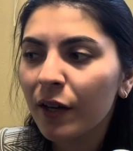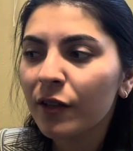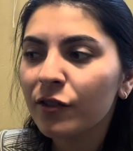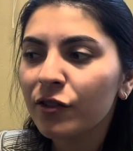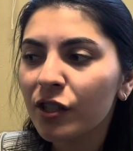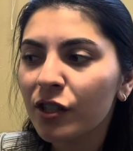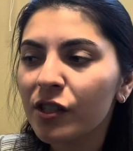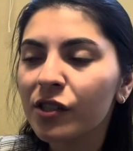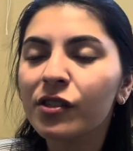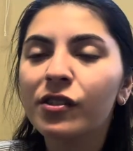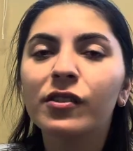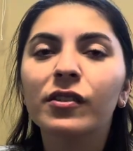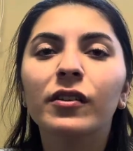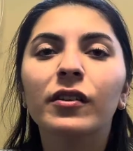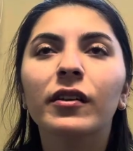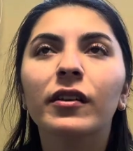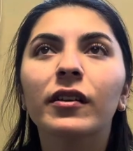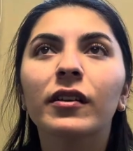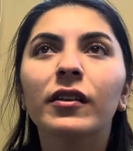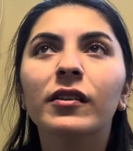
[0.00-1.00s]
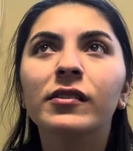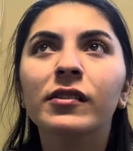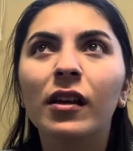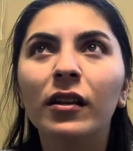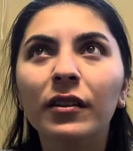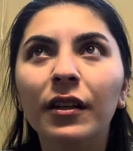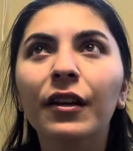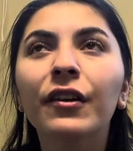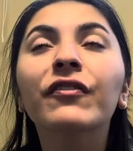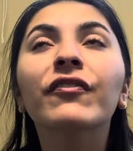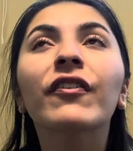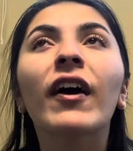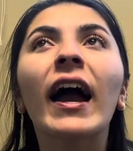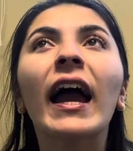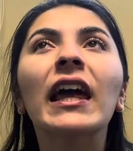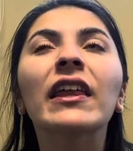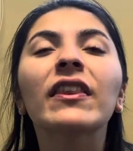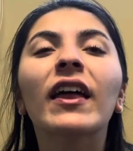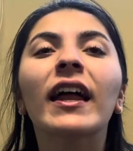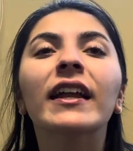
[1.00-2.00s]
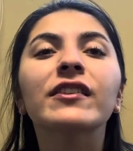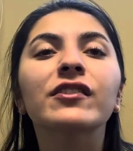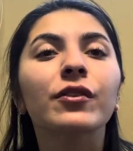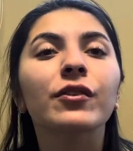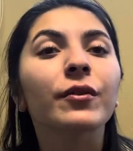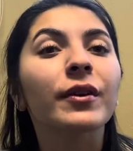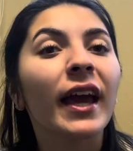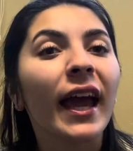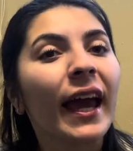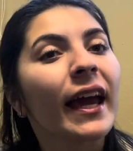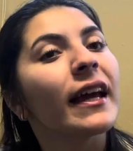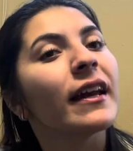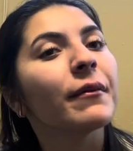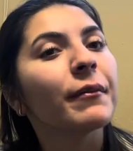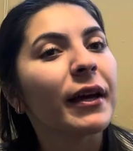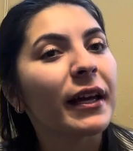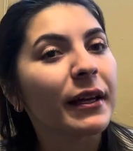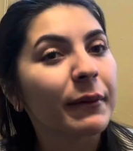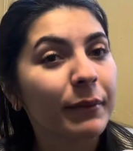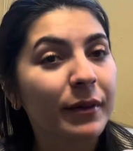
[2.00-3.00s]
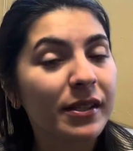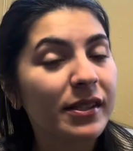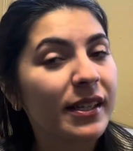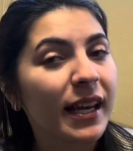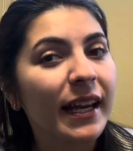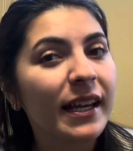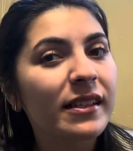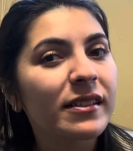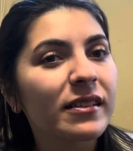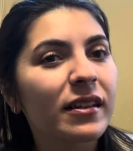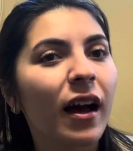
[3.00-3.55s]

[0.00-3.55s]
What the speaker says: just solidify that it's okay to make mistakes.